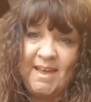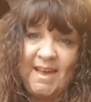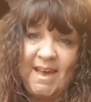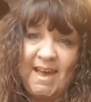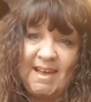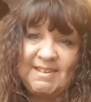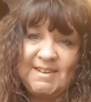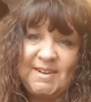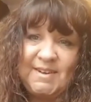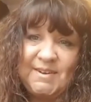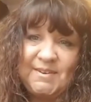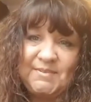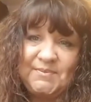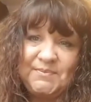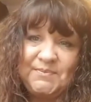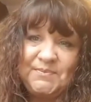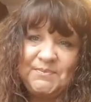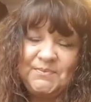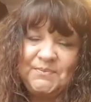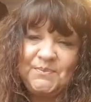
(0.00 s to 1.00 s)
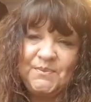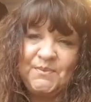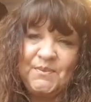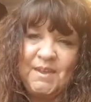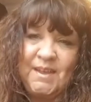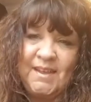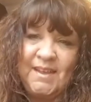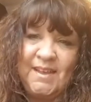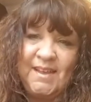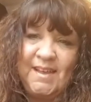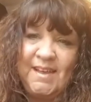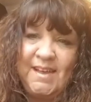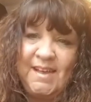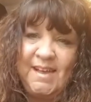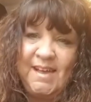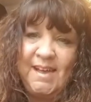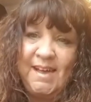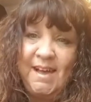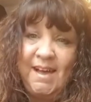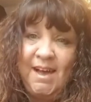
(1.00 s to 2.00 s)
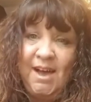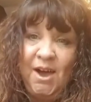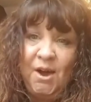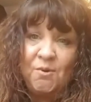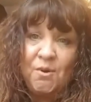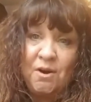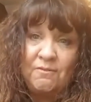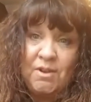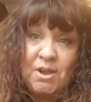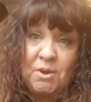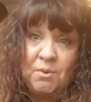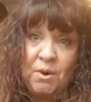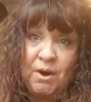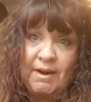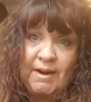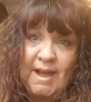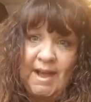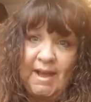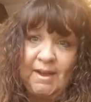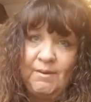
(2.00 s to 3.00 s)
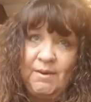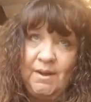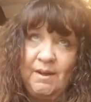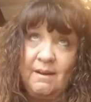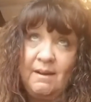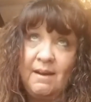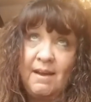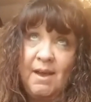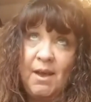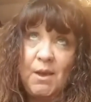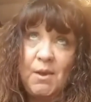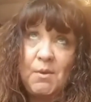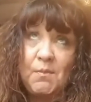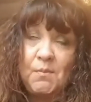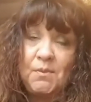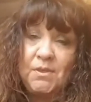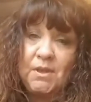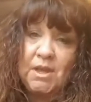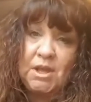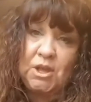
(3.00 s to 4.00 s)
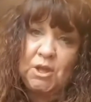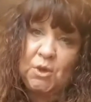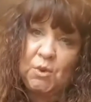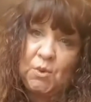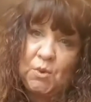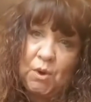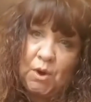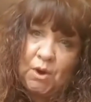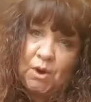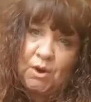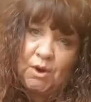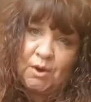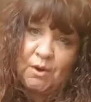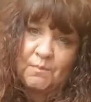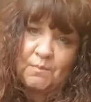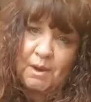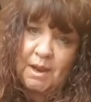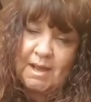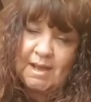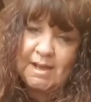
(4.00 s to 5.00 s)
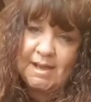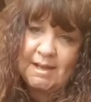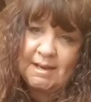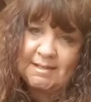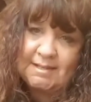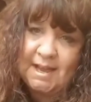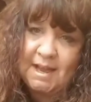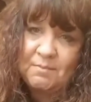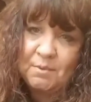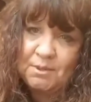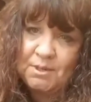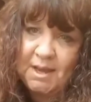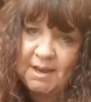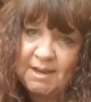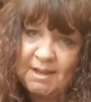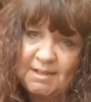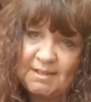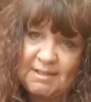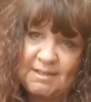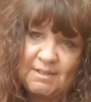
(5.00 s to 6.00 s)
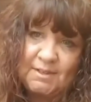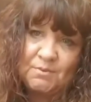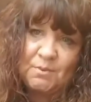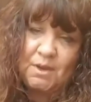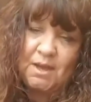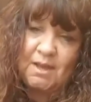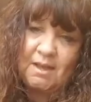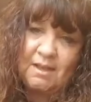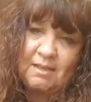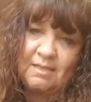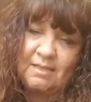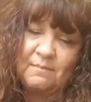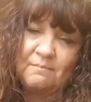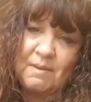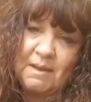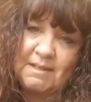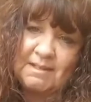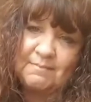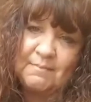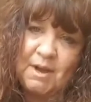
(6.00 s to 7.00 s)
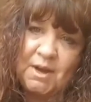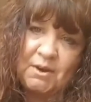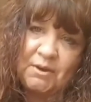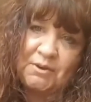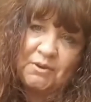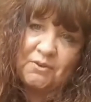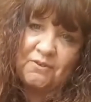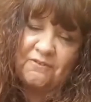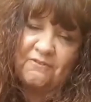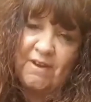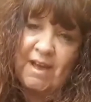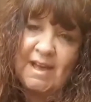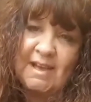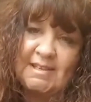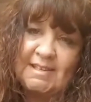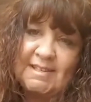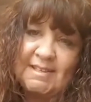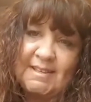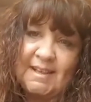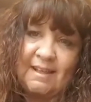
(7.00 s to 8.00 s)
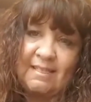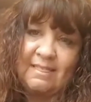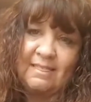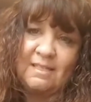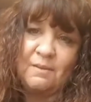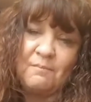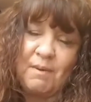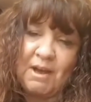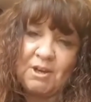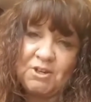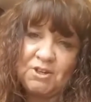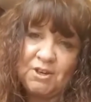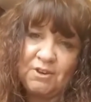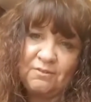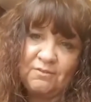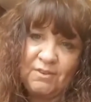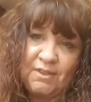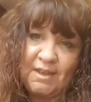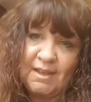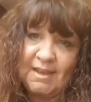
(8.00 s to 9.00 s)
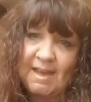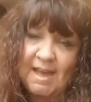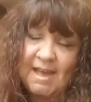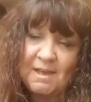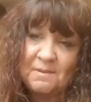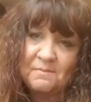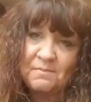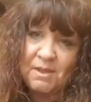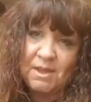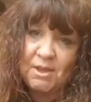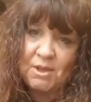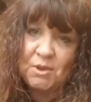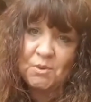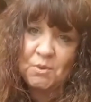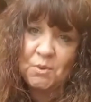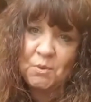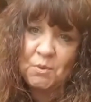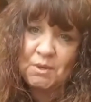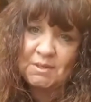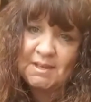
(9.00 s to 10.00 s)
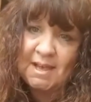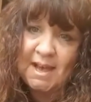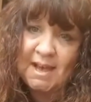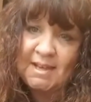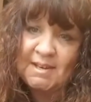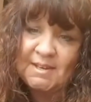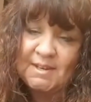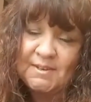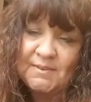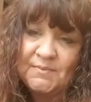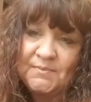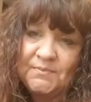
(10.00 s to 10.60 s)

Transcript: Hey Deon, wherever you are now, I hope that you are playing table tennis with a big smile on your face and the passion for the game that you always had.